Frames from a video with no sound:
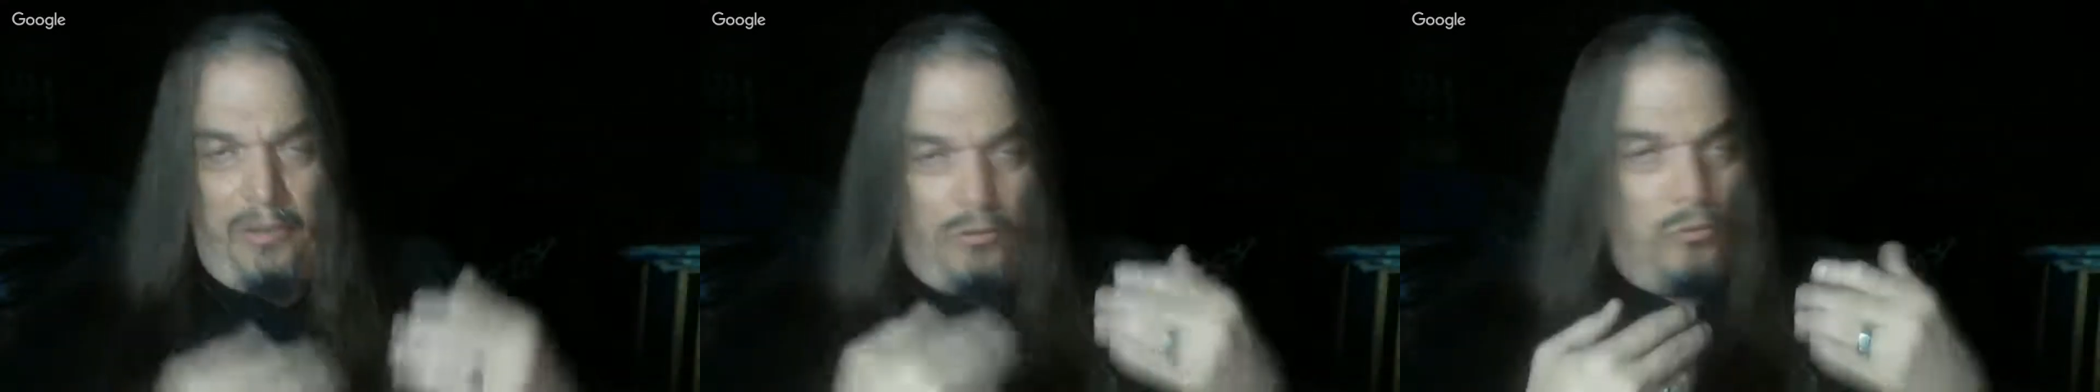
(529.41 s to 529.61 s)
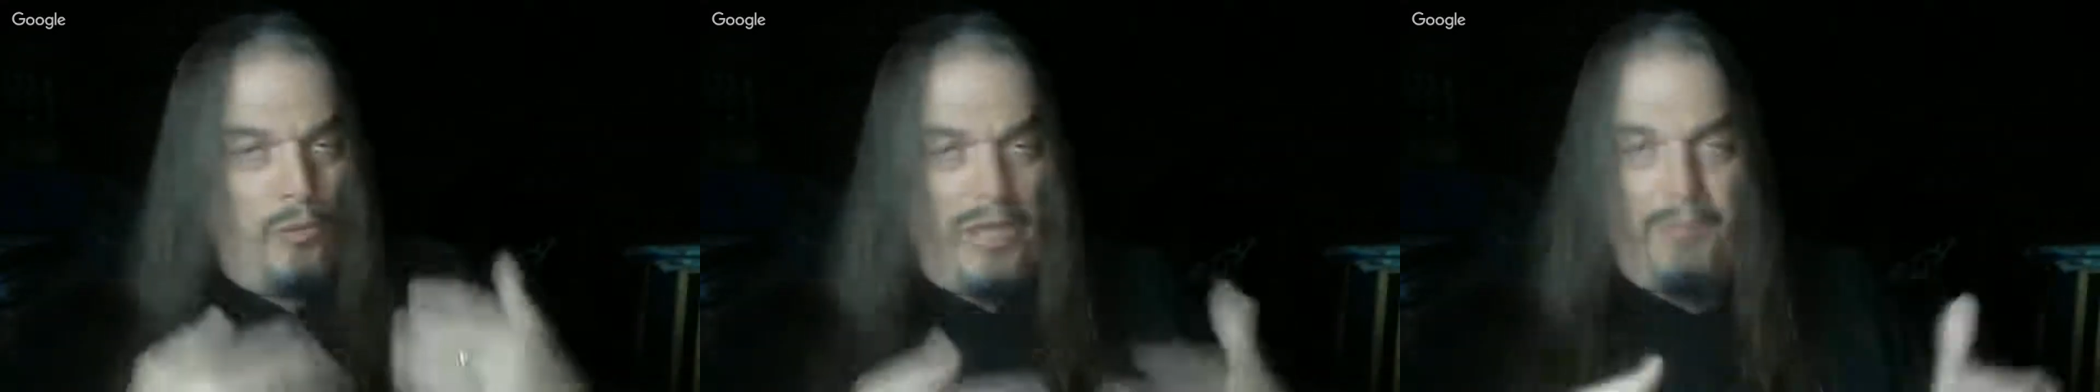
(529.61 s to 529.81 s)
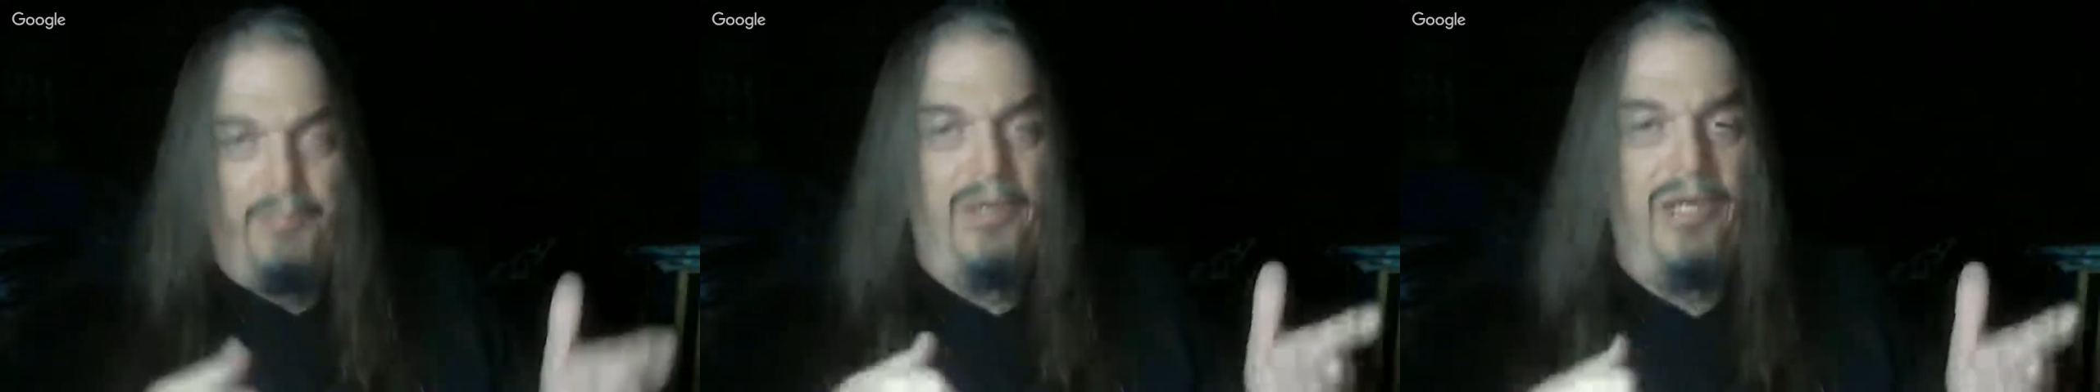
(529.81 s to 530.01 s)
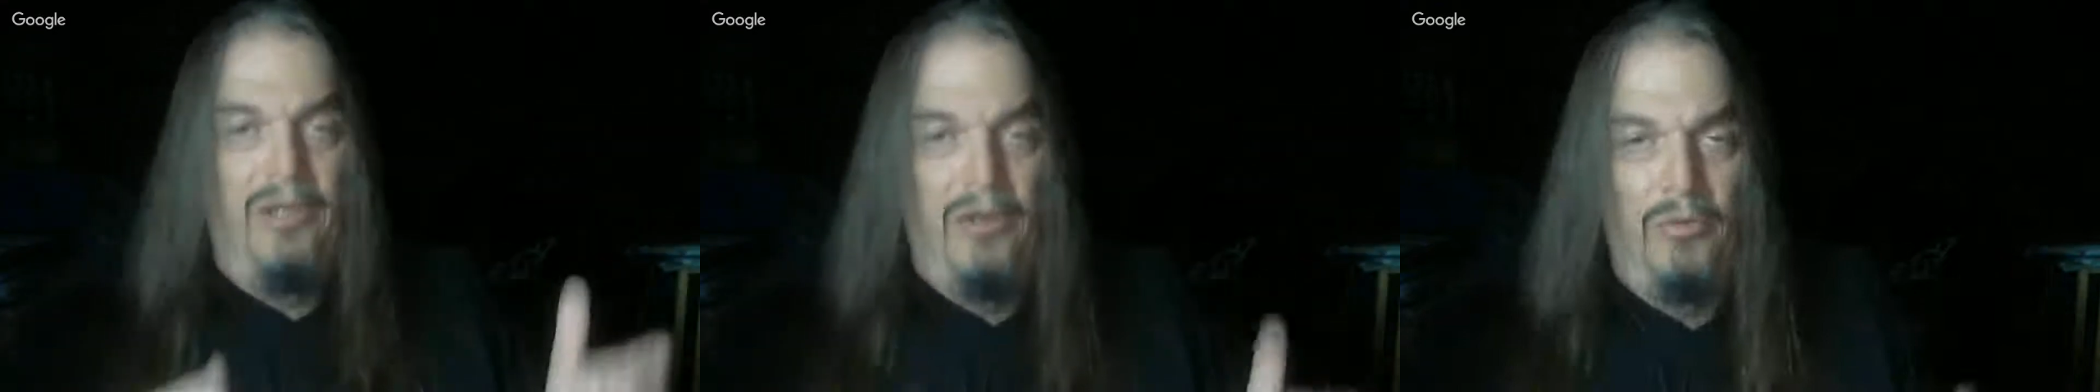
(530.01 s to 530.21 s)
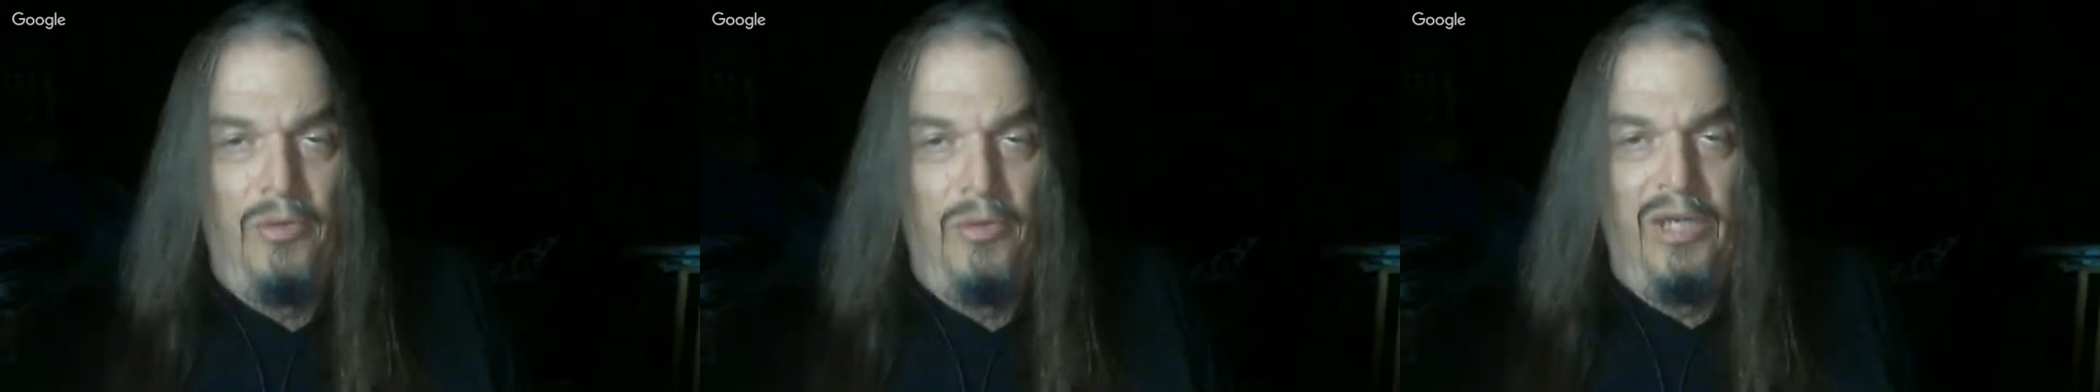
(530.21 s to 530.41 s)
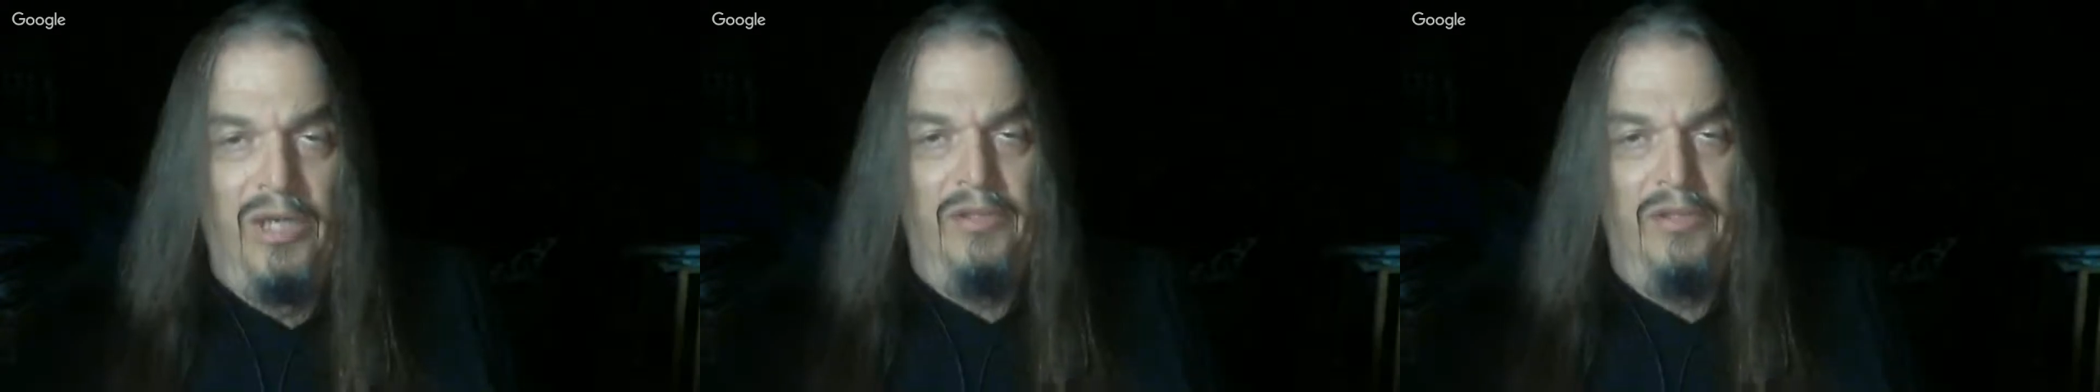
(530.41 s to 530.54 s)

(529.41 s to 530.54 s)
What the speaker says: weeping or whatever,